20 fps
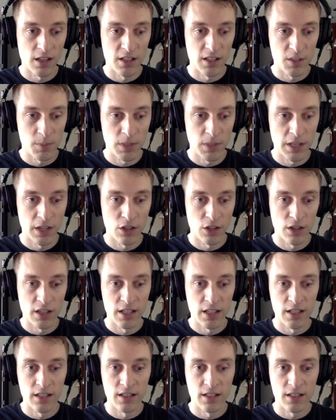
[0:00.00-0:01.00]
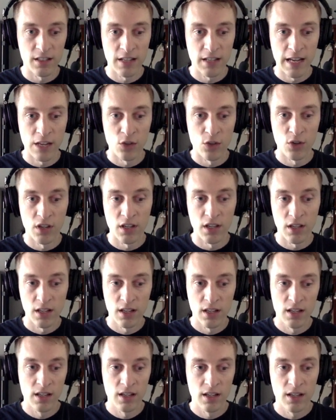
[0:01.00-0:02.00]
this player is gathering
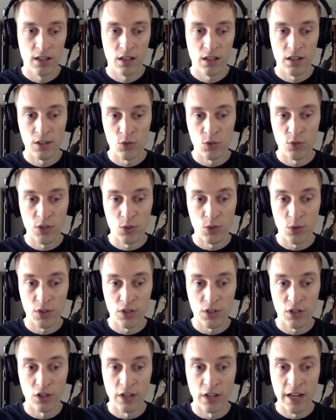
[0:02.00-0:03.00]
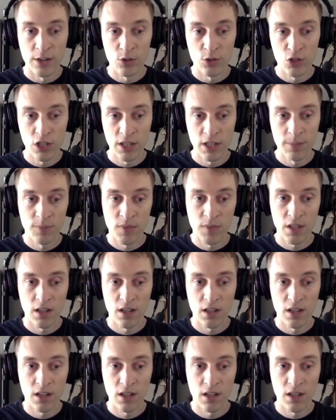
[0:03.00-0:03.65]
this resource called energy.